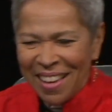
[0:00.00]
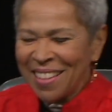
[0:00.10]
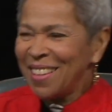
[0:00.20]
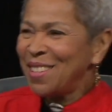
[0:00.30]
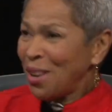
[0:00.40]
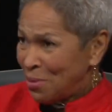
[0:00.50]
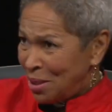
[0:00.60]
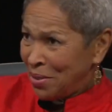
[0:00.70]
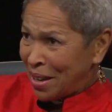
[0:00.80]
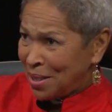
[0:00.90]
Okay. So I
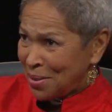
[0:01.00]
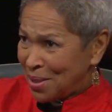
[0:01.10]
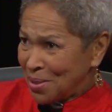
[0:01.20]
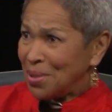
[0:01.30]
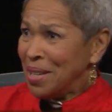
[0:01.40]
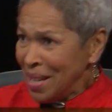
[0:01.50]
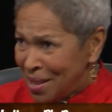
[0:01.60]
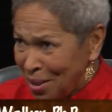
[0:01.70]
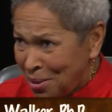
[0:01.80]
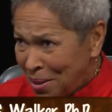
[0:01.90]
went to graduate school in
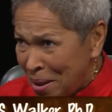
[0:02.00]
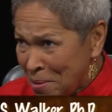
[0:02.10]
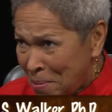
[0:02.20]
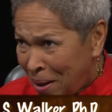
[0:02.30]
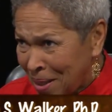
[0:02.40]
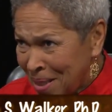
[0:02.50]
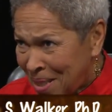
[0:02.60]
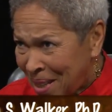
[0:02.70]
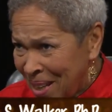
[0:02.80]
mm-hmm. cultural anthropology.